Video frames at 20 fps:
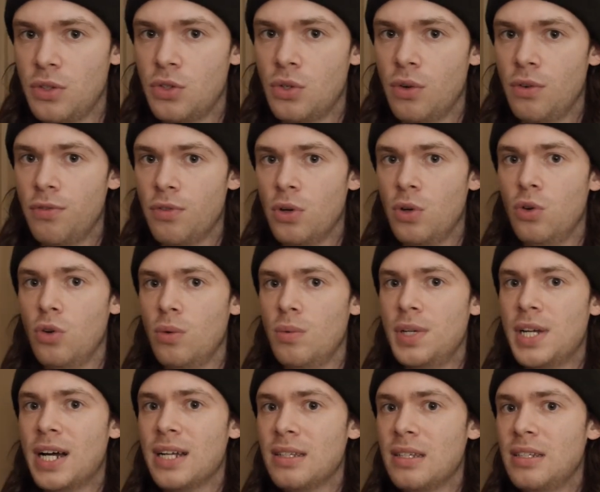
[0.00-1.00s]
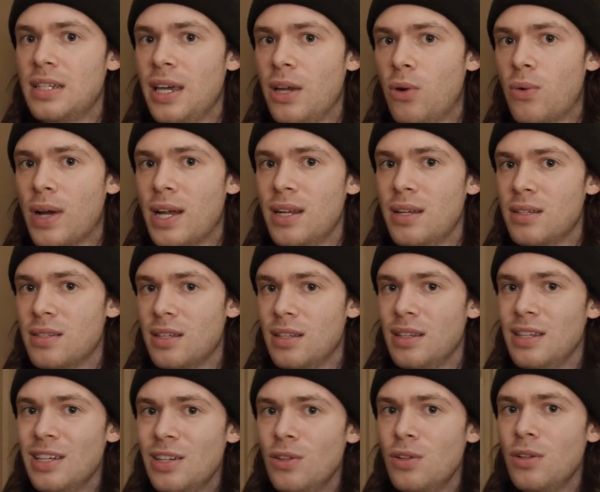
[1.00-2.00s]
So for a group not to take credit is a
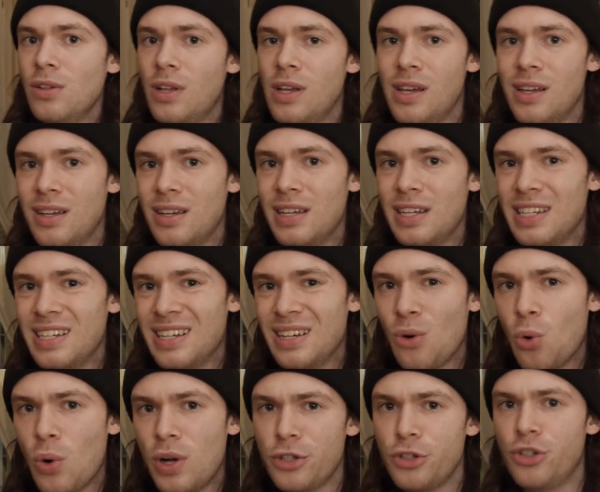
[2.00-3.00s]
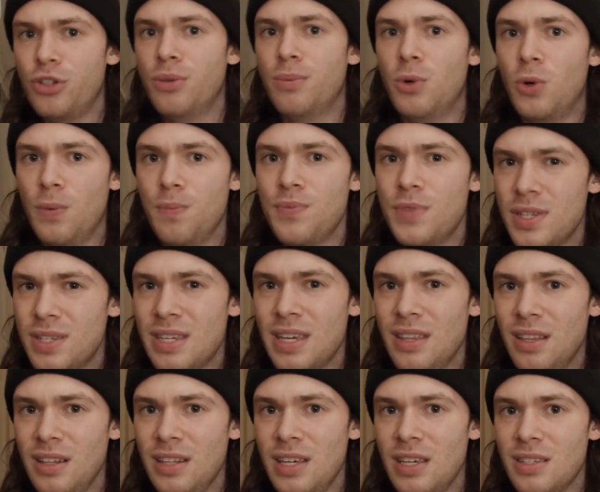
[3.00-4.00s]
little questionable, to say
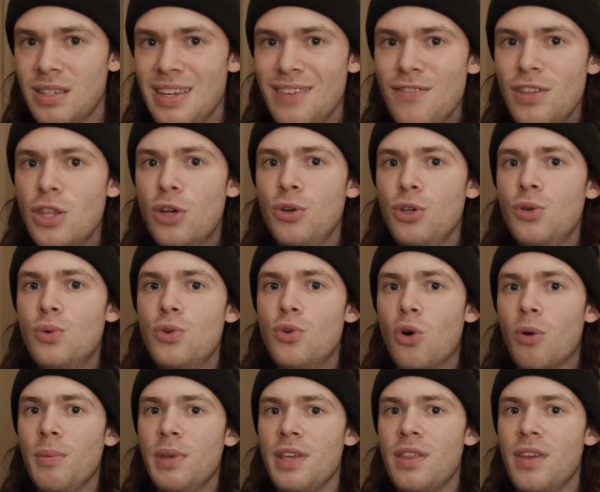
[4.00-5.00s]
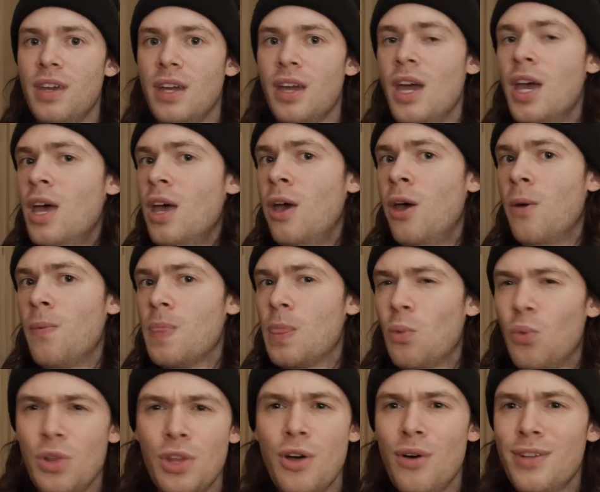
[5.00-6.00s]
the least, even though you would normally think,
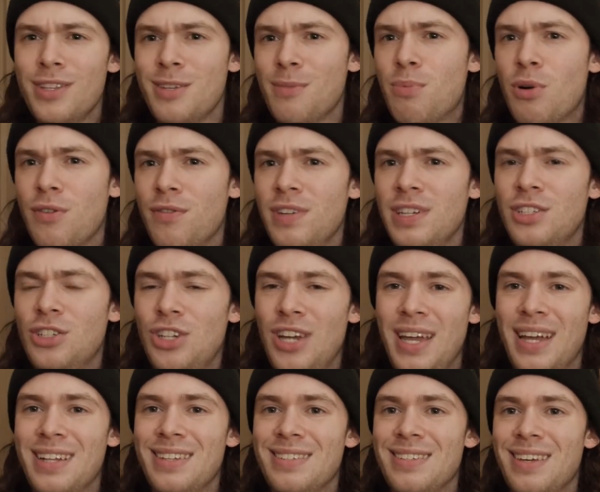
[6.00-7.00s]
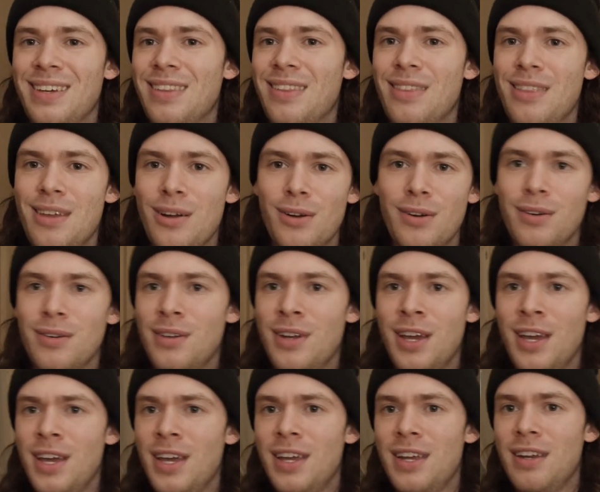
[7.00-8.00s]
well, no, that's a perfect chance. Like, they're
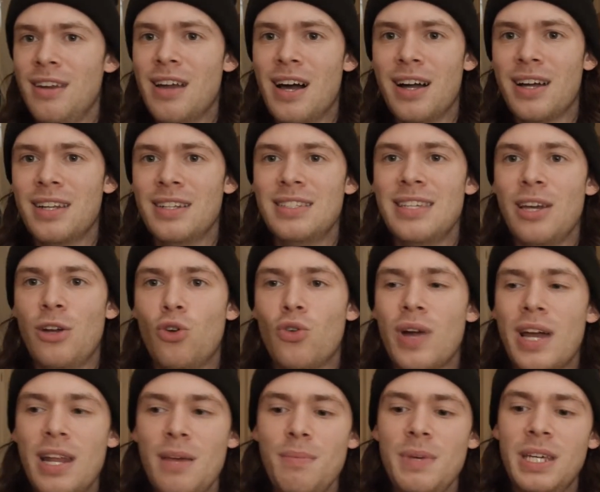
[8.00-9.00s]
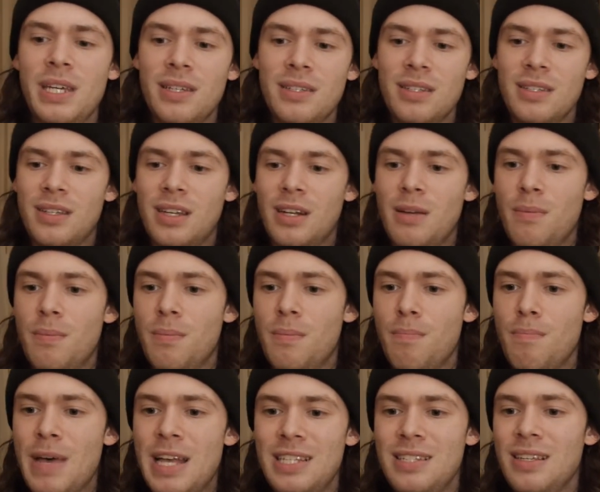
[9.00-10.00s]
not going to take credit because it's going to
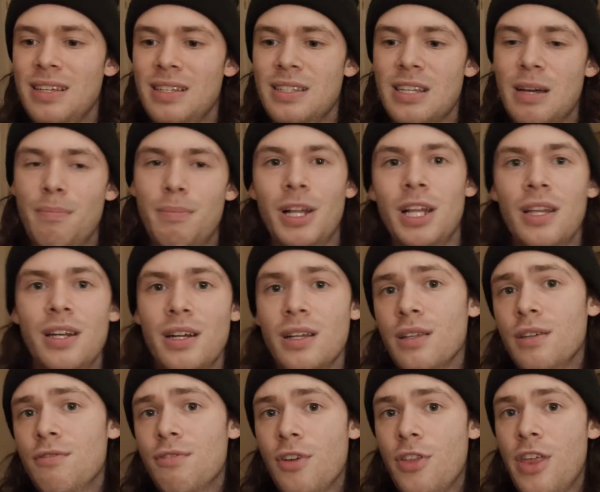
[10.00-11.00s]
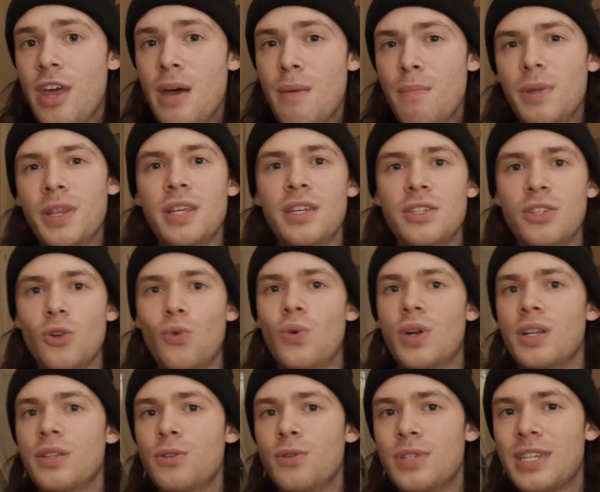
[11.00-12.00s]
mess things up politically for them, but they still
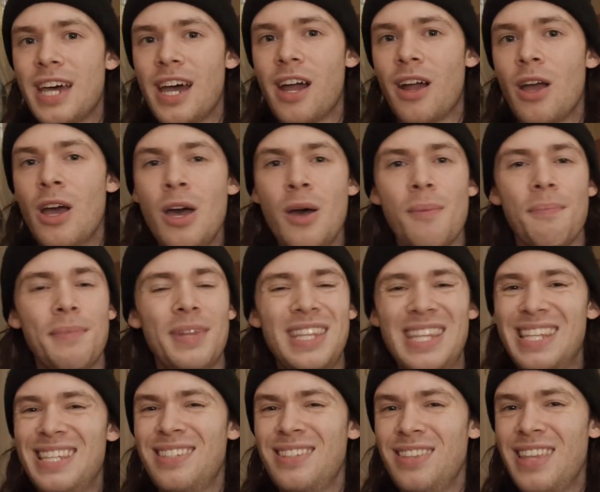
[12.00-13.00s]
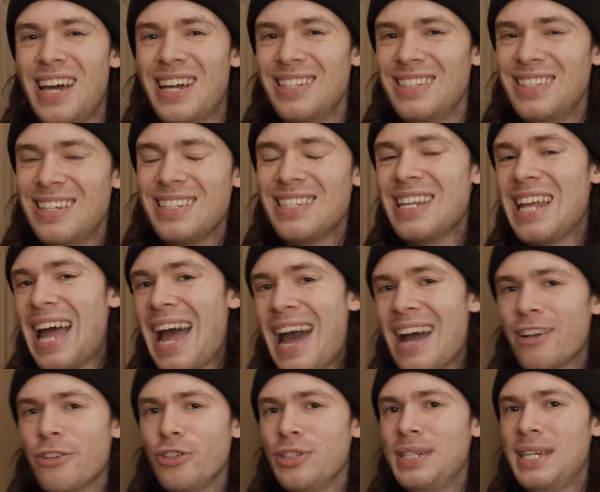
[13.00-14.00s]
wanted to attack. But that doesn't
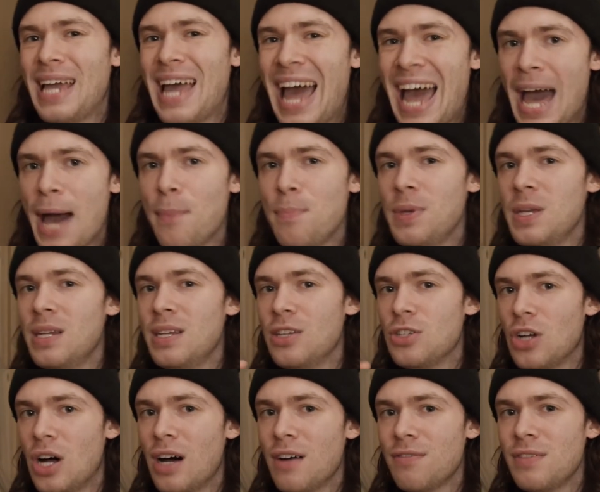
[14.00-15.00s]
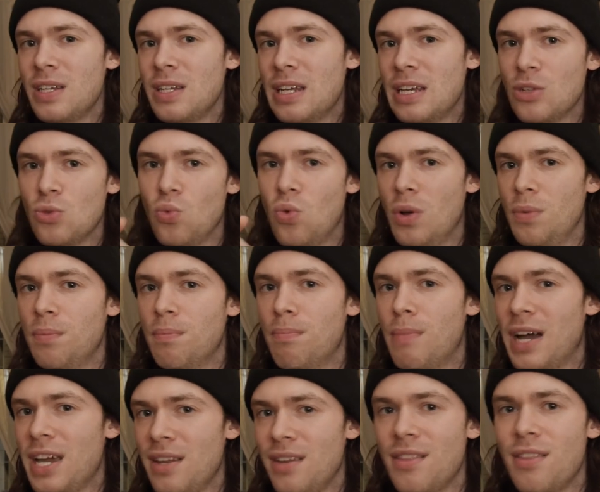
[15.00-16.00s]
actually happen as often as one
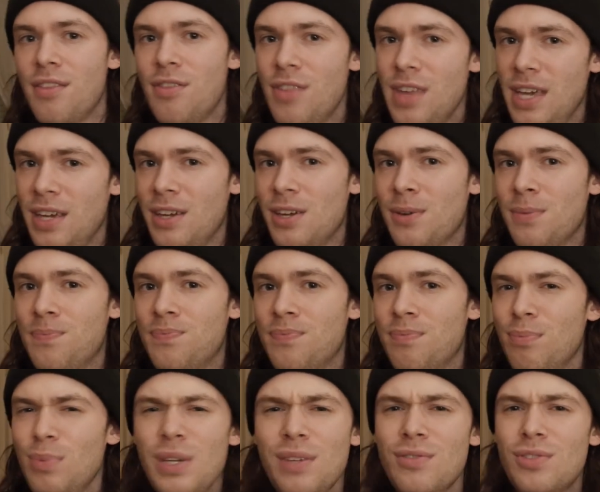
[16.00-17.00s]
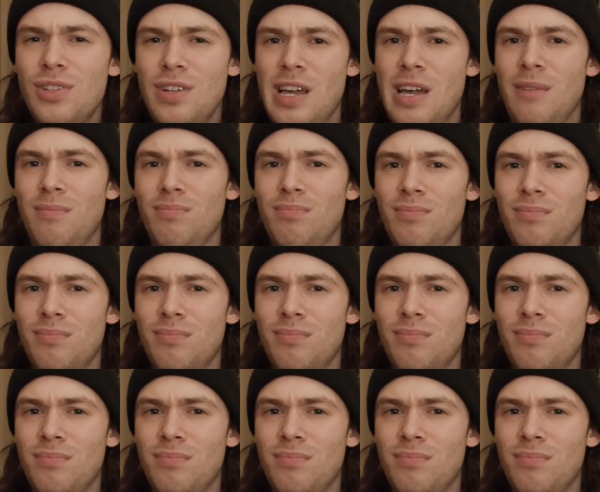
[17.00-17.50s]
might think, believe it or not.